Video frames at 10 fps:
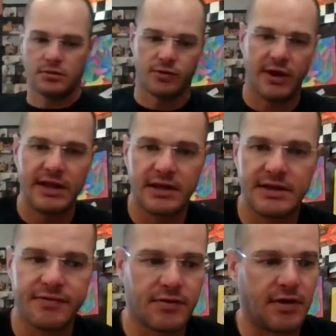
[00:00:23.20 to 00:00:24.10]
creating a
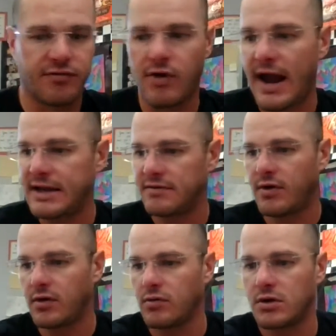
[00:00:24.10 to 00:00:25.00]
variety of
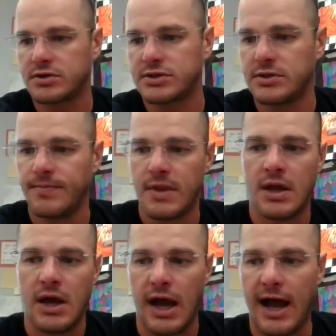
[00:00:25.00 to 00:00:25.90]
artworks.
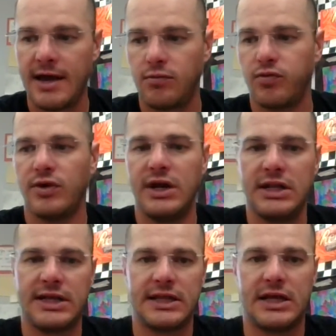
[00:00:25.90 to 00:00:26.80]
I
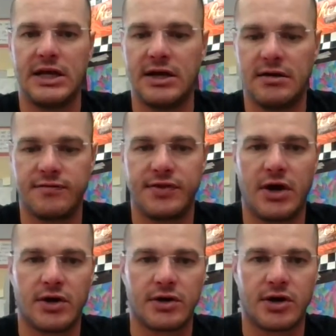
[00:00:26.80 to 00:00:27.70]
really love the
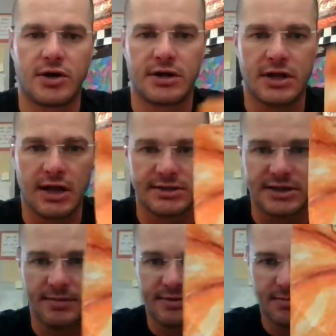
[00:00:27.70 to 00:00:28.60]
art card
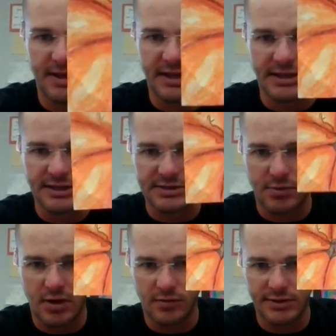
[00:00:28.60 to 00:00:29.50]
concept, making these
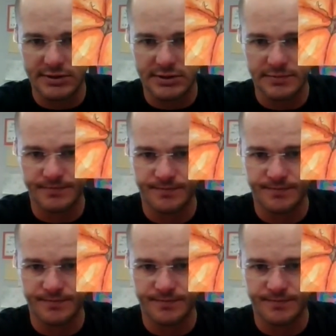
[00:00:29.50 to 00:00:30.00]
small ones.